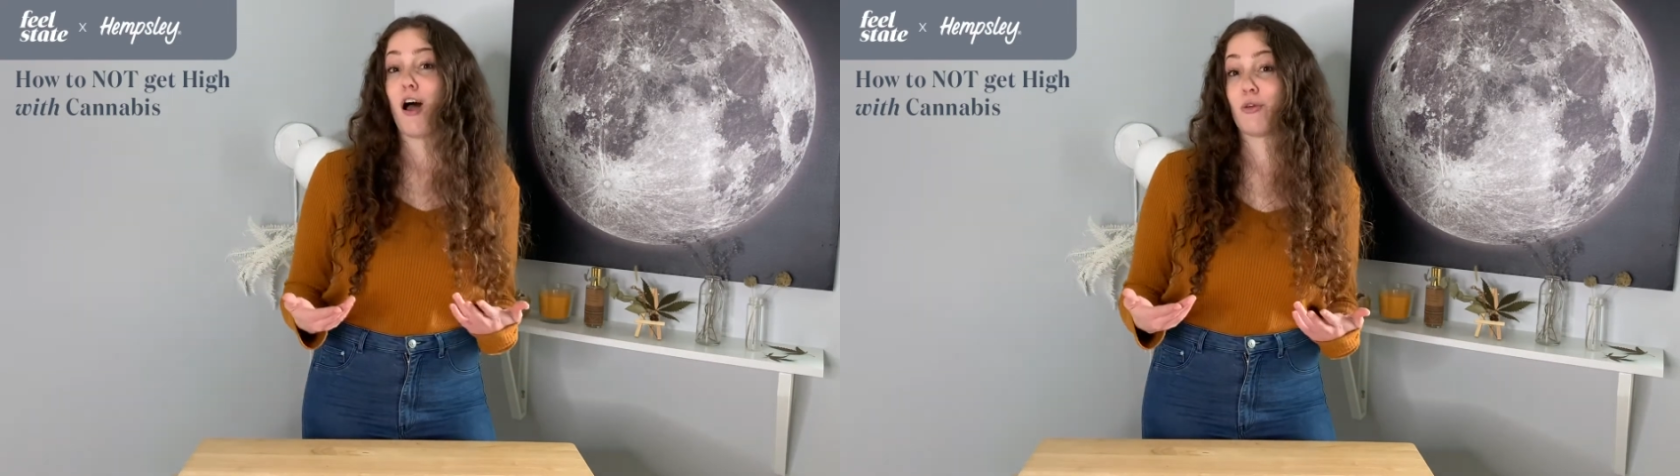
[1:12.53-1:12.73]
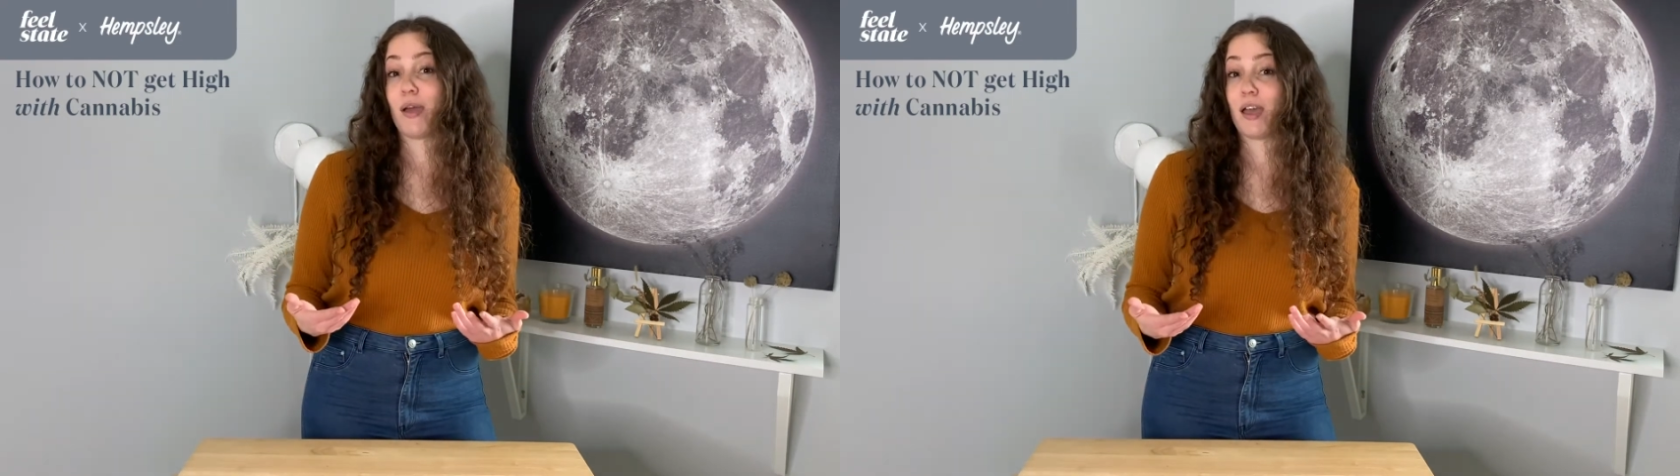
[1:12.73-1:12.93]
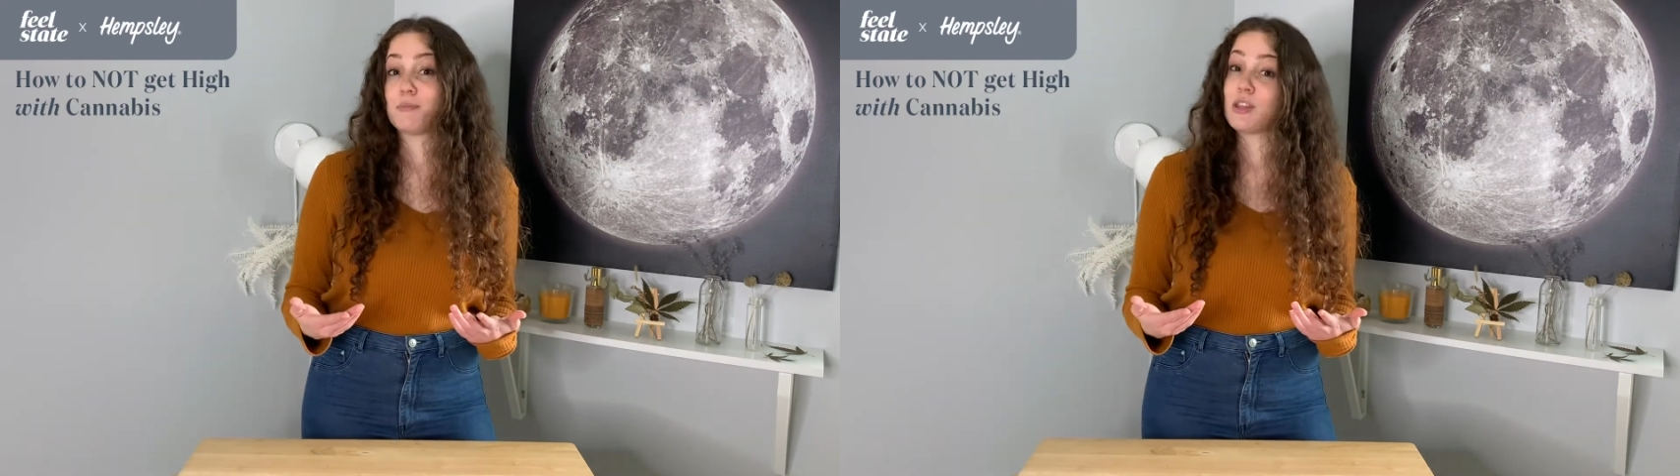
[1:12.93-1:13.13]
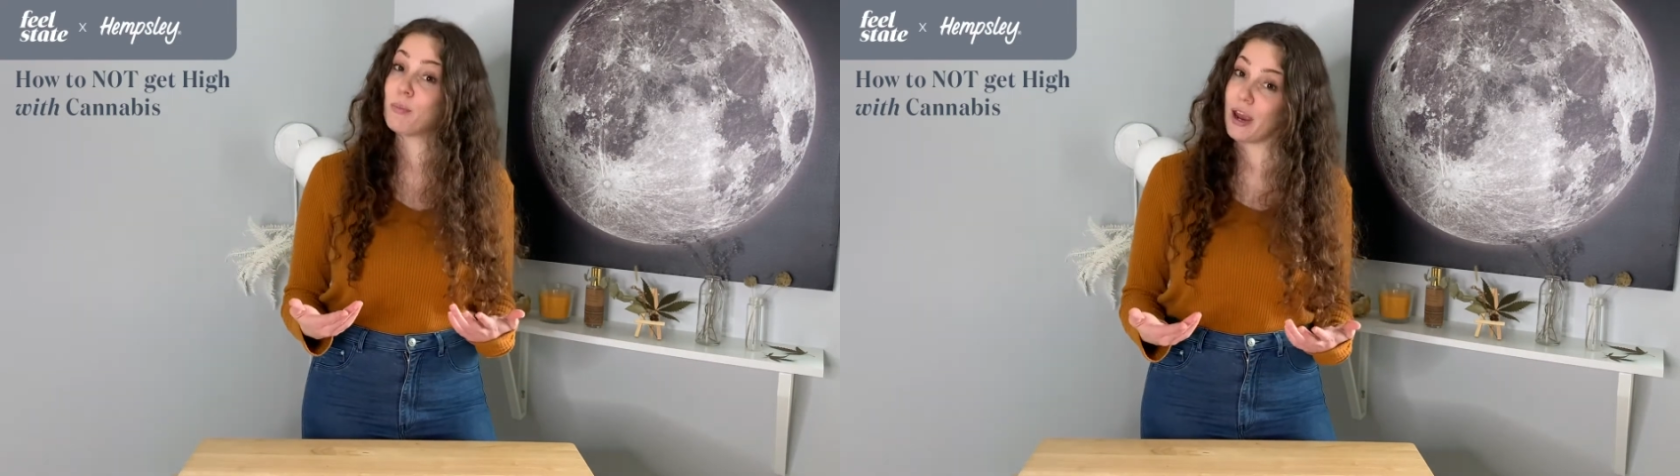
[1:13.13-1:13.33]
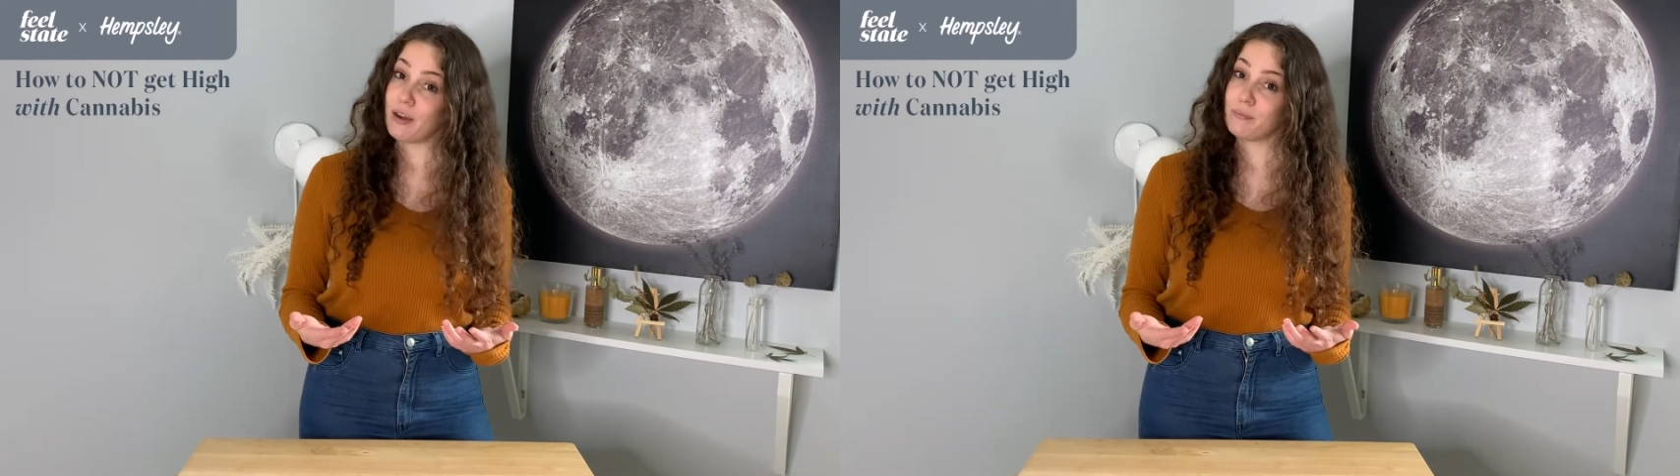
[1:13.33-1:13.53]
all the way up to the
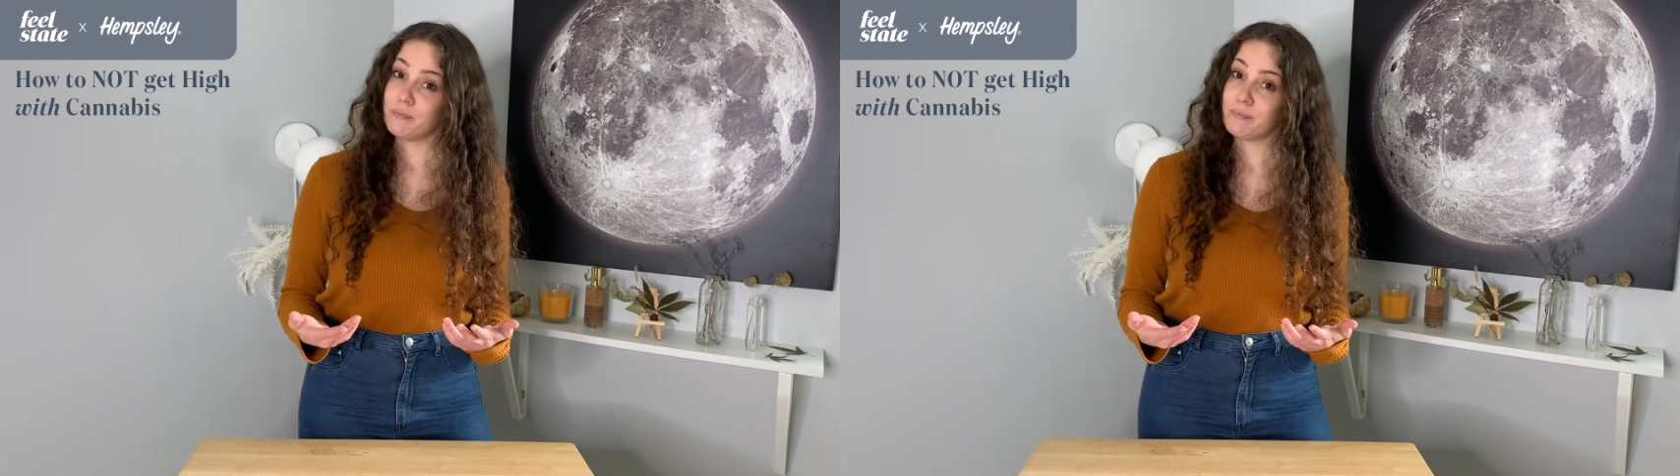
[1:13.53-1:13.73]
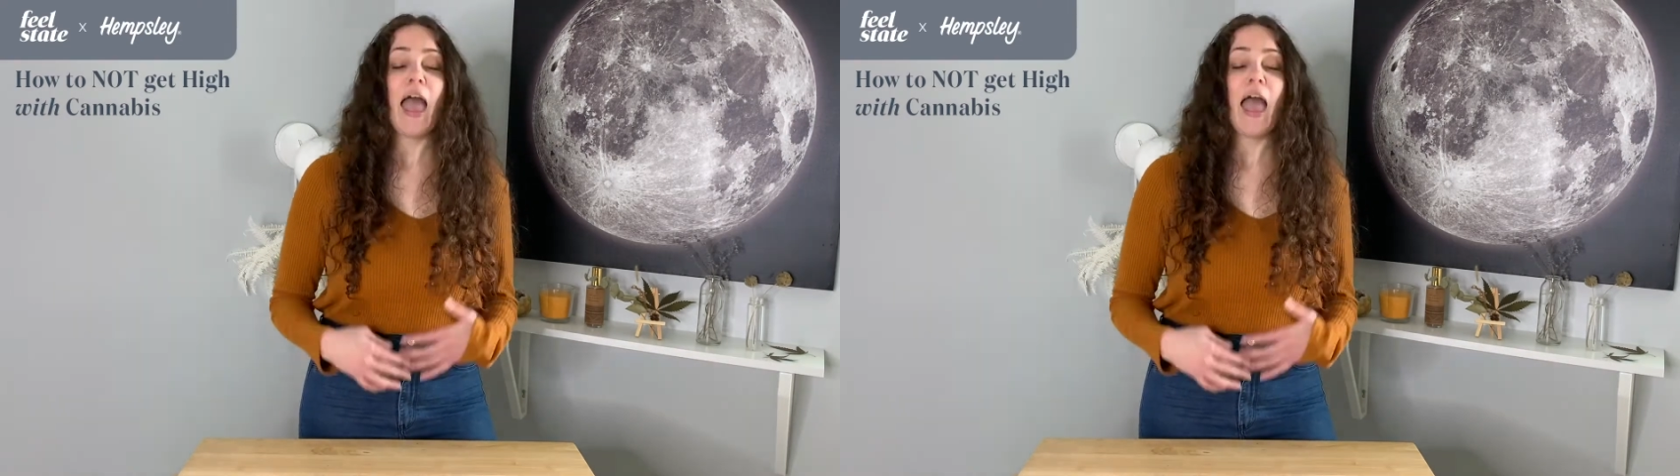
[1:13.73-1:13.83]
brain.